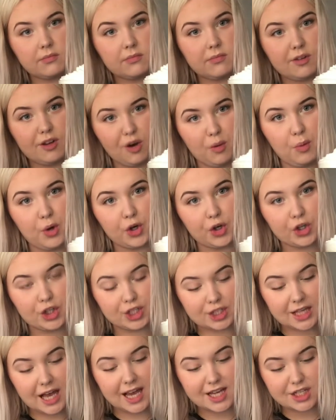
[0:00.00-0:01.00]
Oh my god, this
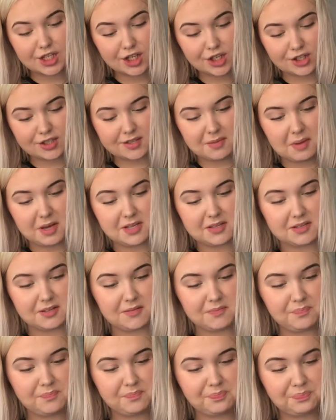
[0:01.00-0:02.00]
actually looks amazing.
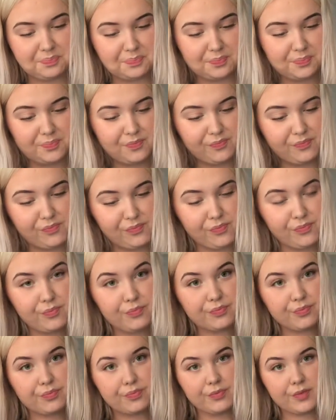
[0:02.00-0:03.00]

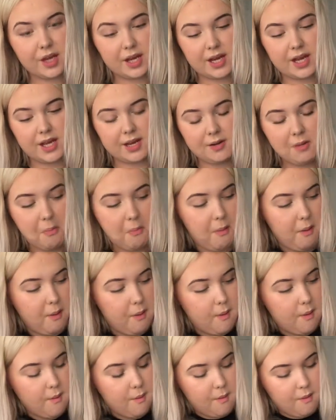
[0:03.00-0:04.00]
And then
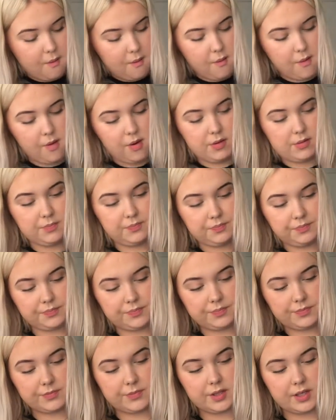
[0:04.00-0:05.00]

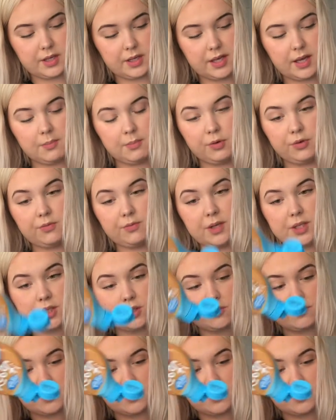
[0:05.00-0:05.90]
I'm gonna get more of my toffee